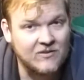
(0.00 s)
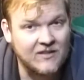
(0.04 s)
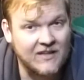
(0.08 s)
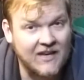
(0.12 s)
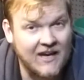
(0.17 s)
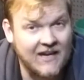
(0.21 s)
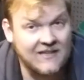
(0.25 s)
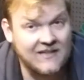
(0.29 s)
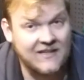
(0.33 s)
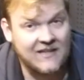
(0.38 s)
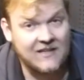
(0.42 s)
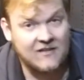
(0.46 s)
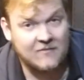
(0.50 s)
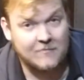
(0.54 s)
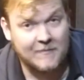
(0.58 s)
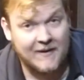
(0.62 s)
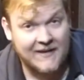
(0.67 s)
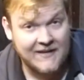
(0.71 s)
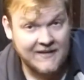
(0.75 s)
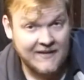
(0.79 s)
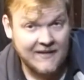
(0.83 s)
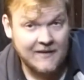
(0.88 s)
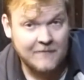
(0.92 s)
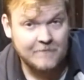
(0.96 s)
The gate needs
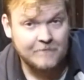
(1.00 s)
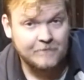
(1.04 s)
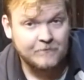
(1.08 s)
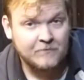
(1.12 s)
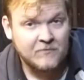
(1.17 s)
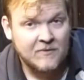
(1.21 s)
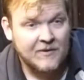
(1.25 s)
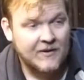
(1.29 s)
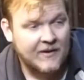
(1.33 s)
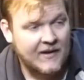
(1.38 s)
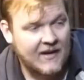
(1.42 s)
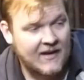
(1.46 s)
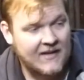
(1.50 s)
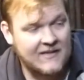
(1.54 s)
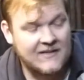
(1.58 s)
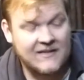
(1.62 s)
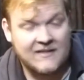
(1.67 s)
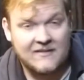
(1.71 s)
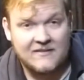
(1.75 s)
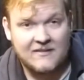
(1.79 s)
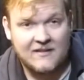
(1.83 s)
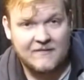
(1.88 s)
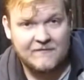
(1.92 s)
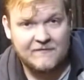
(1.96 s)
making, it
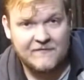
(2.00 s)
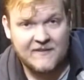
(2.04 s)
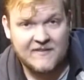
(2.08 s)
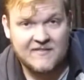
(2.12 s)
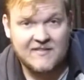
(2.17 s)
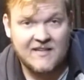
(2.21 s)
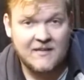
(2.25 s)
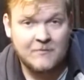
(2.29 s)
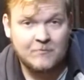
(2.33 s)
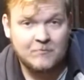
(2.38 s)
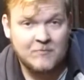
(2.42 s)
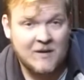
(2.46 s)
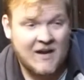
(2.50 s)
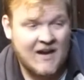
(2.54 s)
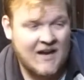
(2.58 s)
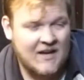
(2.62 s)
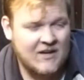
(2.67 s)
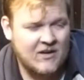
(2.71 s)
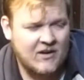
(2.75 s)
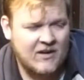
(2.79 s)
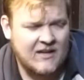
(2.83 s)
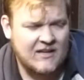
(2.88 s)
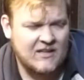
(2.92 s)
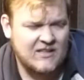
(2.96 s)
needs fitting,
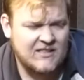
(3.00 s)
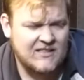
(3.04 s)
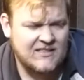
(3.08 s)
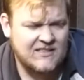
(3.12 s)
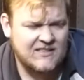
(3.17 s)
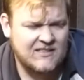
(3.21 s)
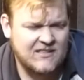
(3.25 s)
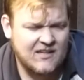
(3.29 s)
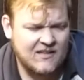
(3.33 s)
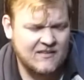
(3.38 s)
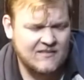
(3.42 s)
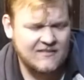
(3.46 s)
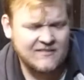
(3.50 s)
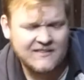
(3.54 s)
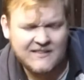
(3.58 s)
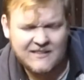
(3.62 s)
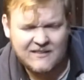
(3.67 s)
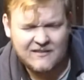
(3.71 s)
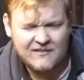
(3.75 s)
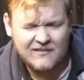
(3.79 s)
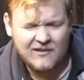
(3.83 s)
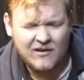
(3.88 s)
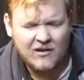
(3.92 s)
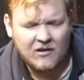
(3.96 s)
and it does
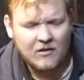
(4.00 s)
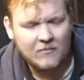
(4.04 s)
need,